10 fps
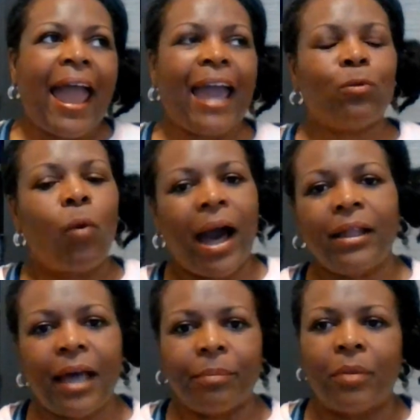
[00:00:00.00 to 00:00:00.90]
And
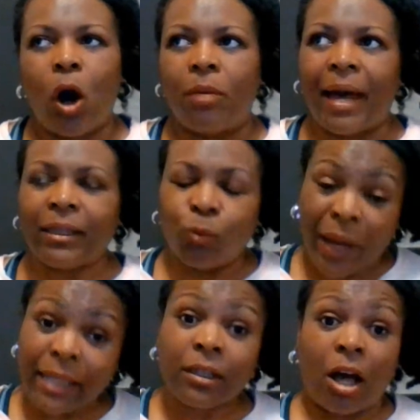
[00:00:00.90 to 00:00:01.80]
while I'm on my
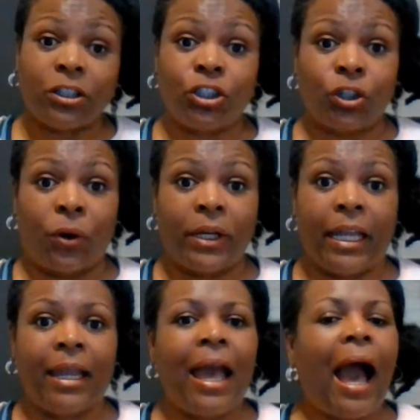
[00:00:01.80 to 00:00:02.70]
weight loss
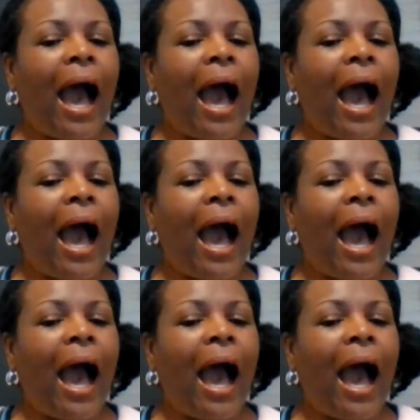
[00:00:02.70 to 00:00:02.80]
journey,